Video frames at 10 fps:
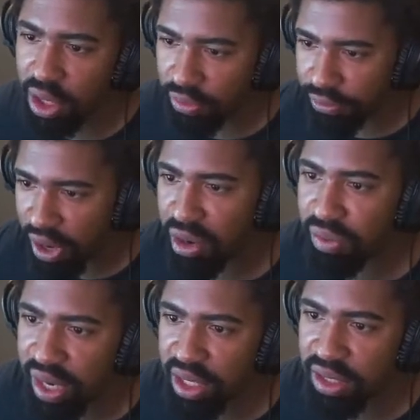firing
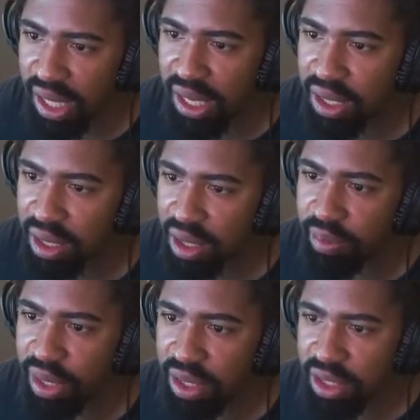range like
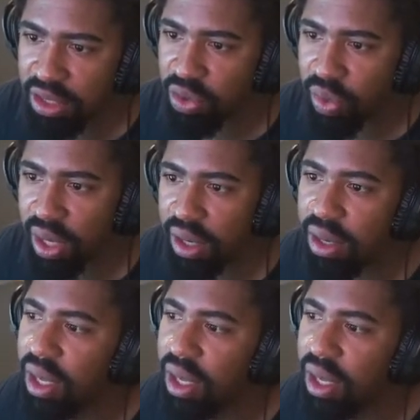abilities, to where